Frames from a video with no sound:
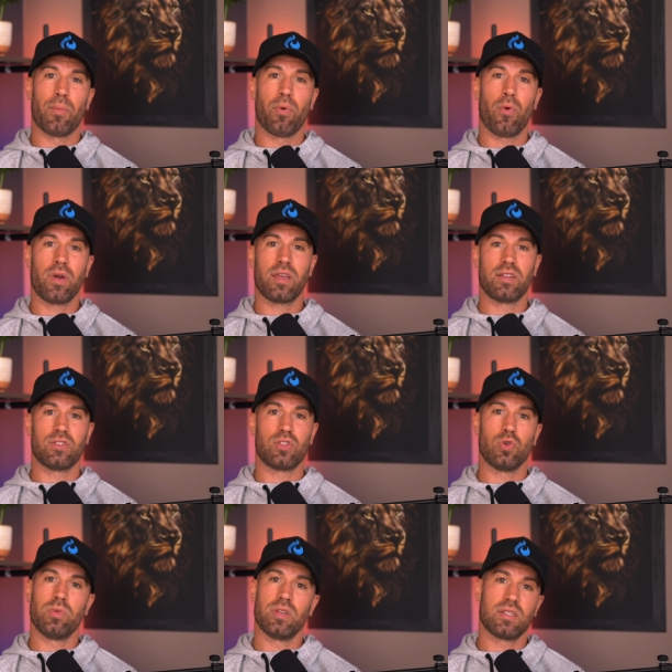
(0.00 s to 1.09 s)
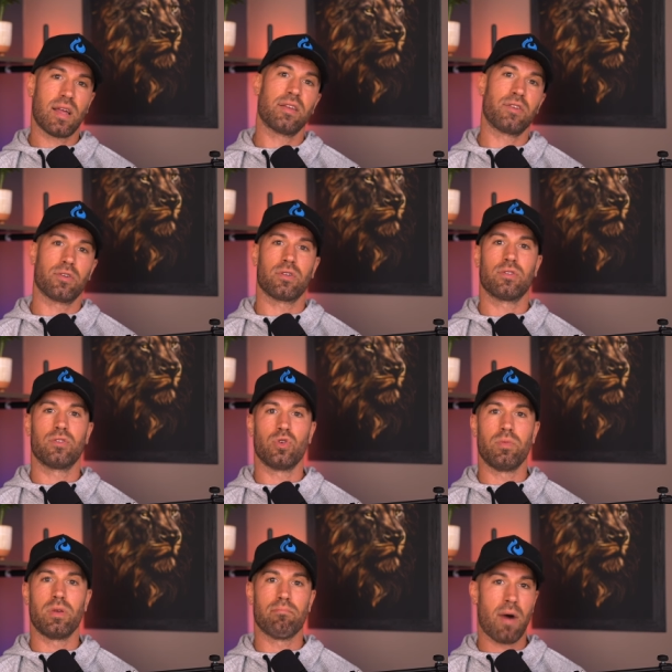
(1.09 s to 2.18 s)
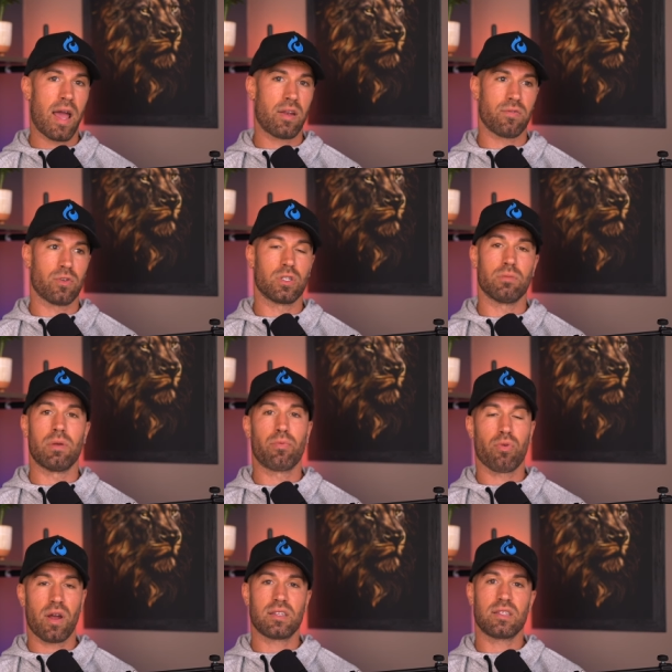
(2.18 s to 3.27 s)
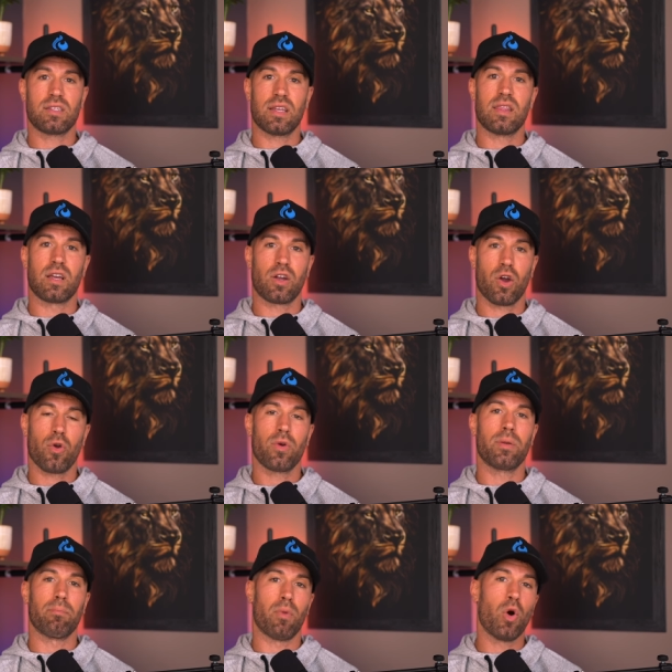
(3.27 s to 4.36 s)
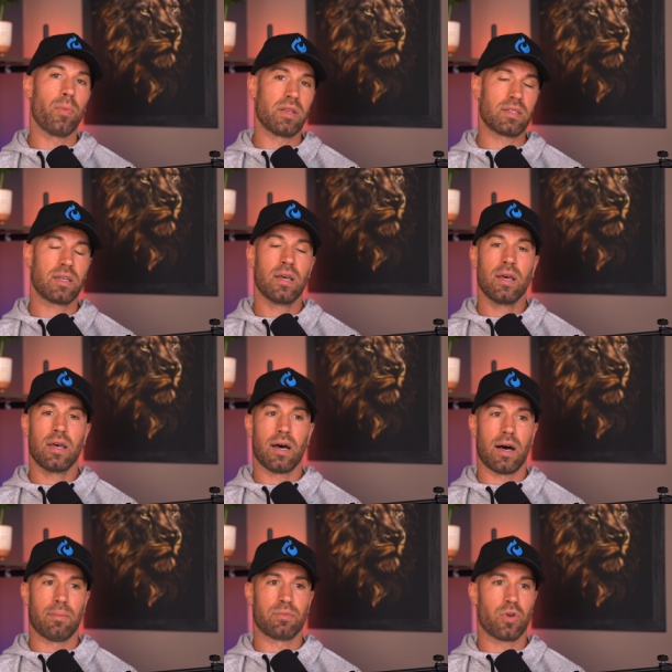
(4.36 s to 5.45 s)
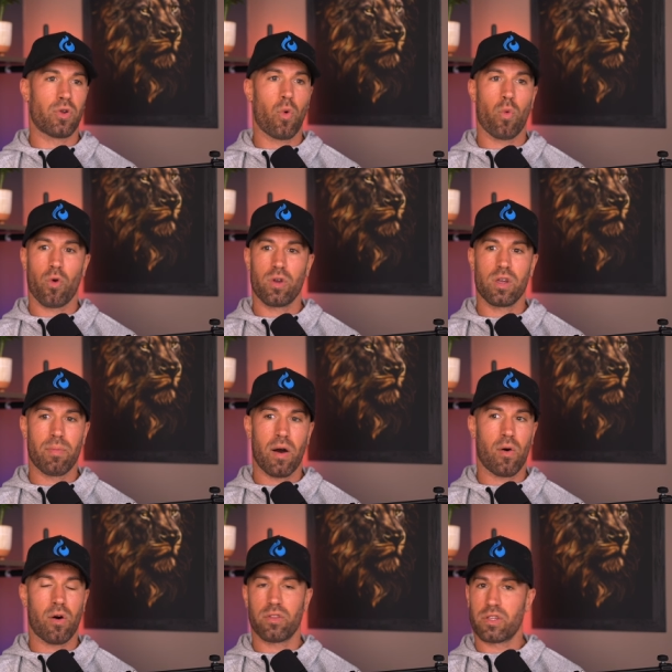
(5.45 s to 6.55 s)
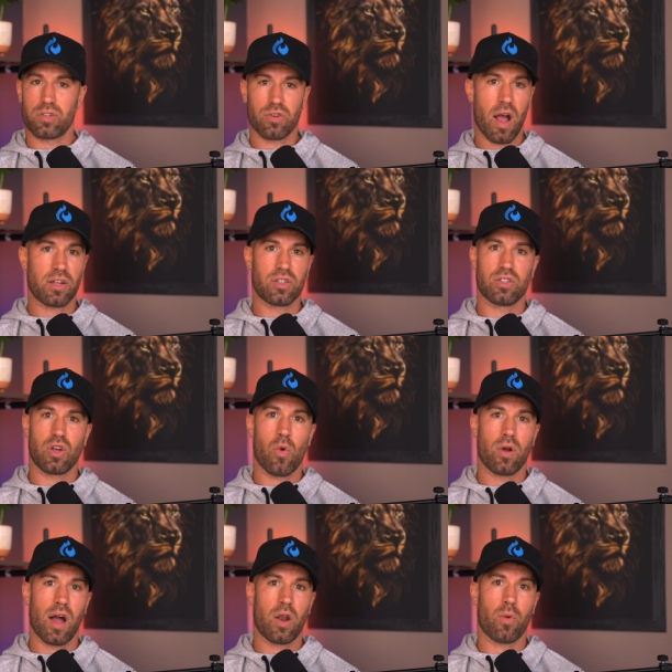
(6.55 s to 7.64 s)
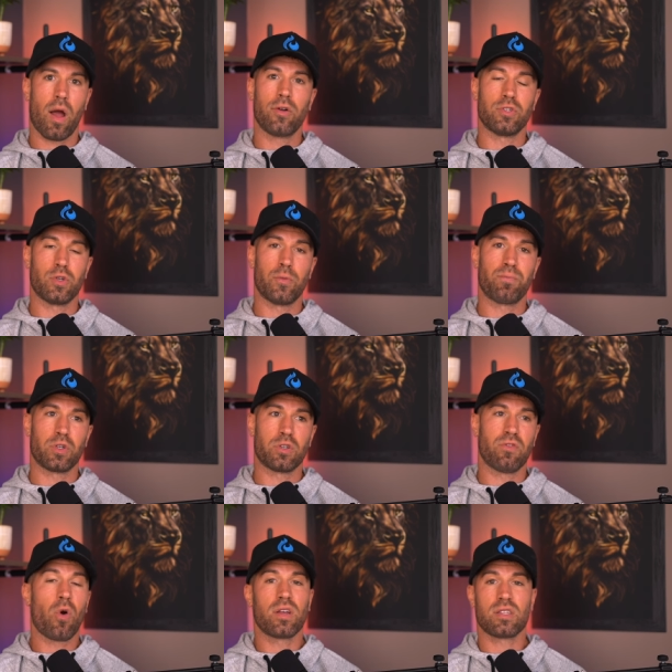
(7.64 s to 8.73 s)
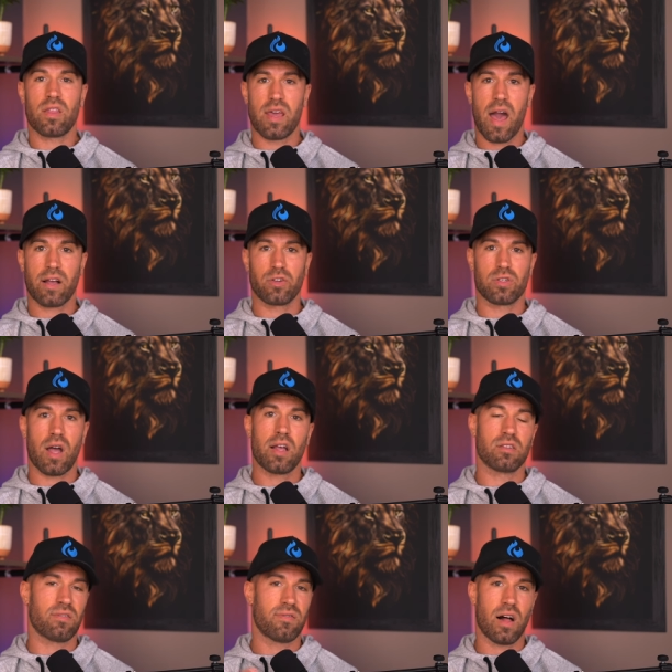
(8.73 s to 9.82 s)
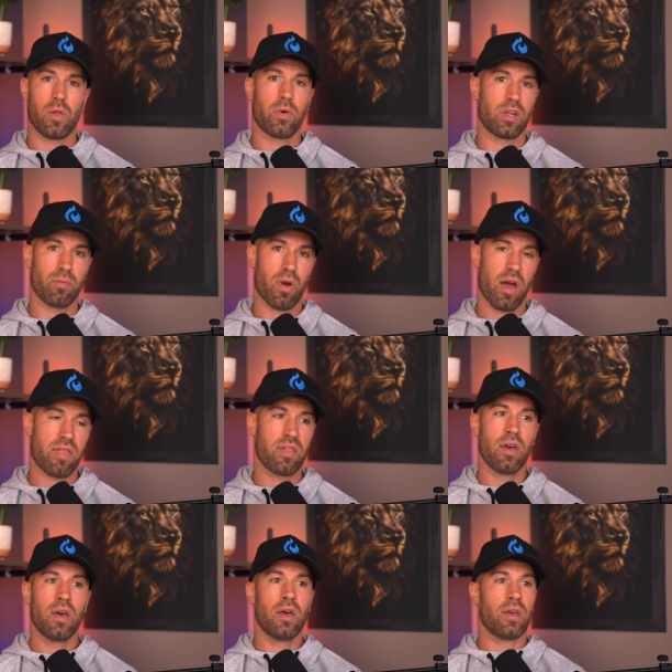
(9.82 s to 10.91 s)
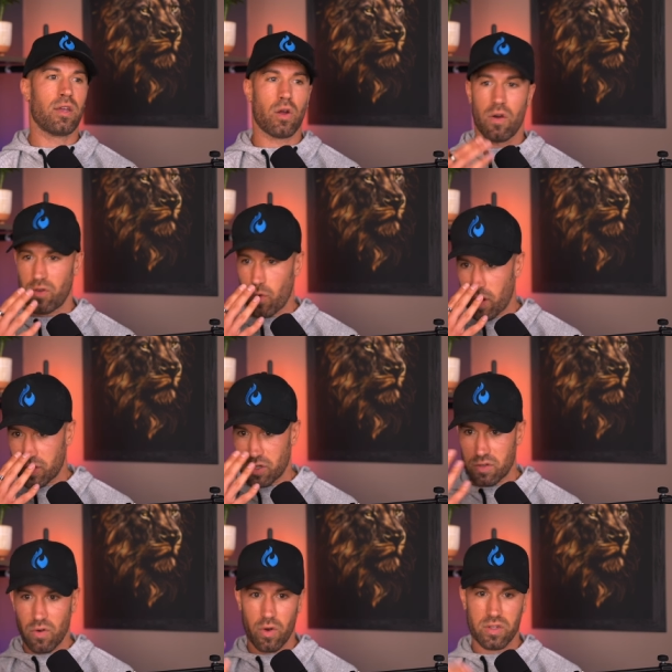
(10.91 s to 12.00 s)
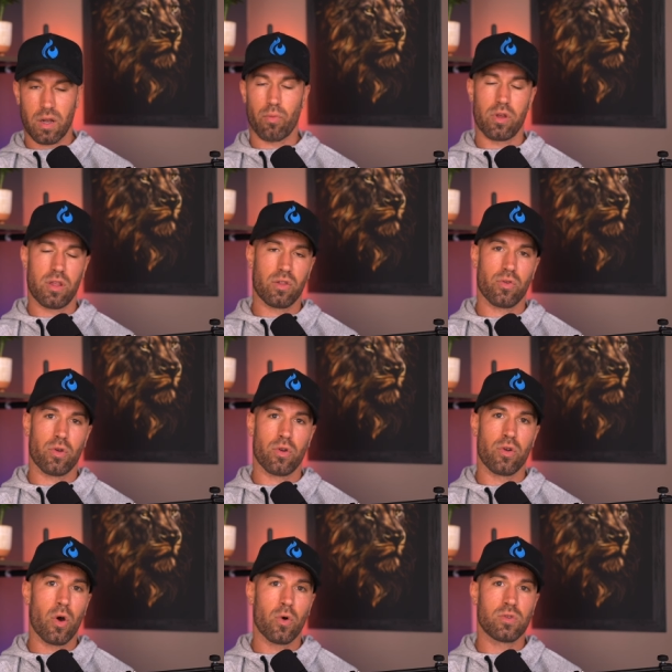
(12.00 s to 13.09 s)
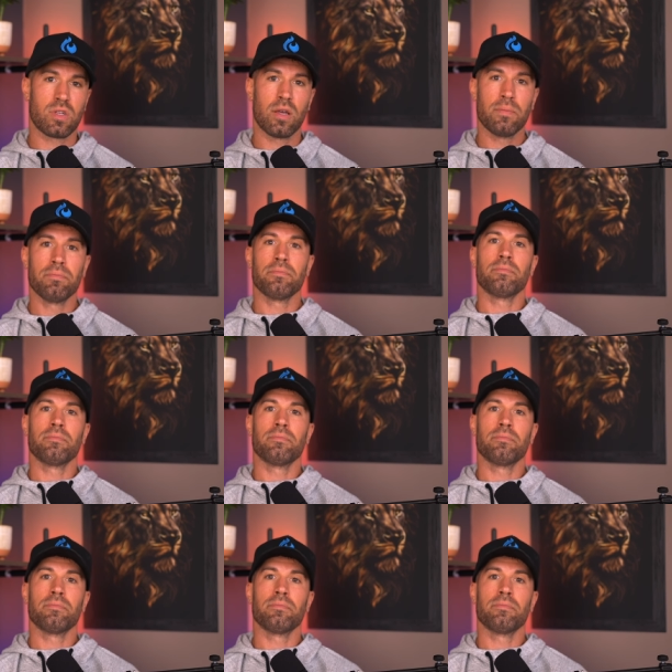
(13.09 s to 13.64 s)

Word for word: The point is to be centered, to be mindful, to be present in the current moment. Um, so don't worry about all the distractions going on around you. Just focus on the exercise of following your breath. You know, if you want to just focus on breathing through your nose,